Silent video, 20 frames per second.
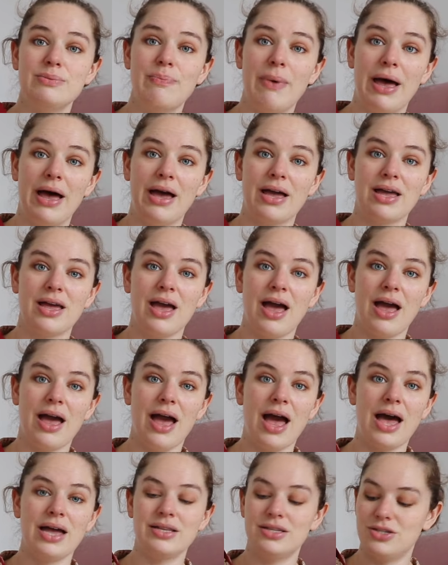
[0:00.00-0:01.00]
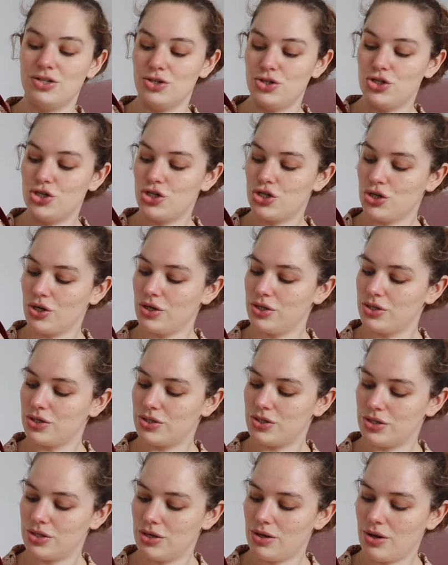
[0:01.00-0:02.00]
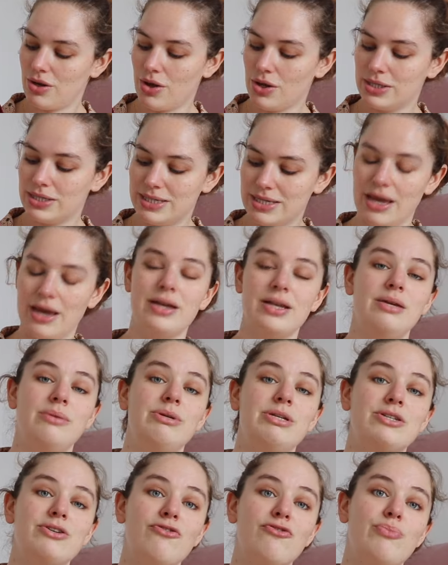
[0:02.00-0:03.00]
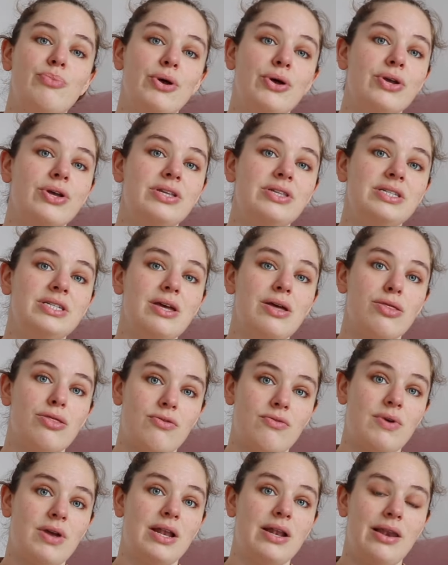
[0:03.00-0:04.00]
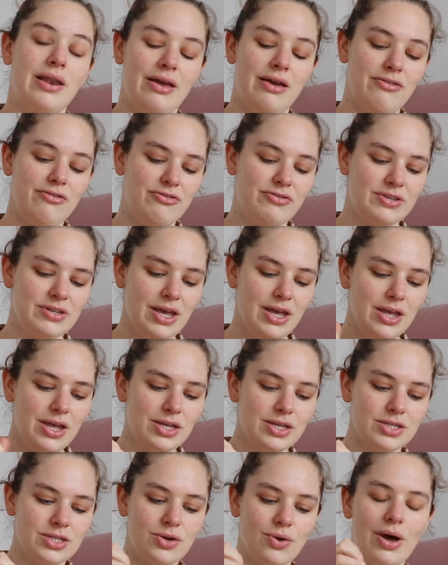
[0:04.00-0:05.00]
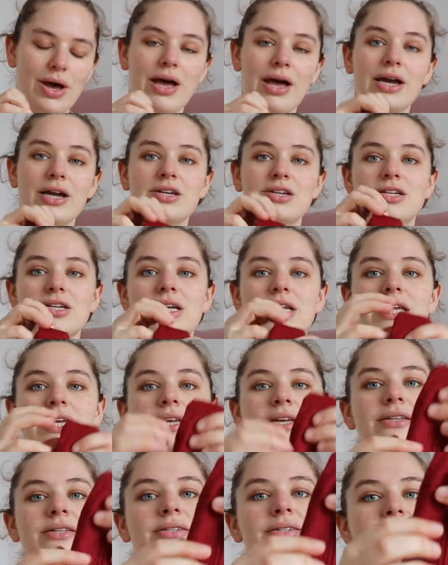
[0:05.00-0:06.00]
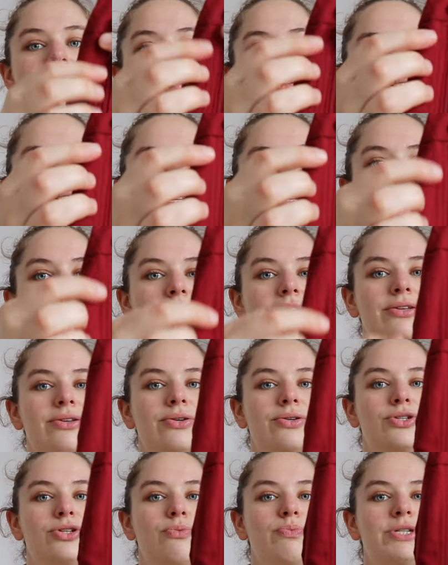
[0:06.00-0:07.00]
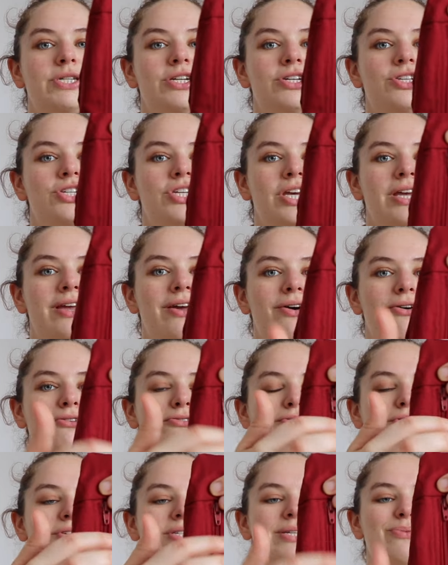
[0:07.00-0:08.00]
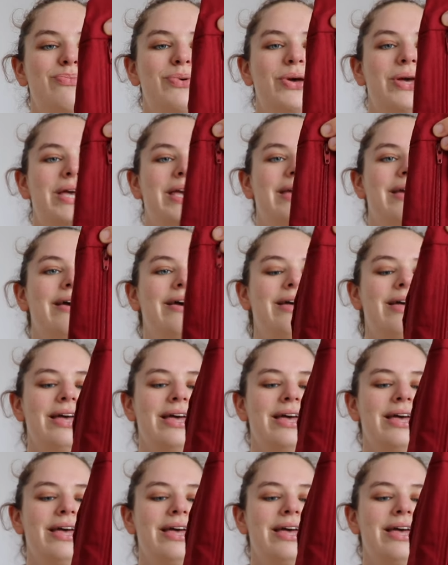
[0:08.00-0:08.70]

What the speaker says: bag, I had just a tiny bit of burgundy thread left. So I actually started by the top stitching of the zipper here,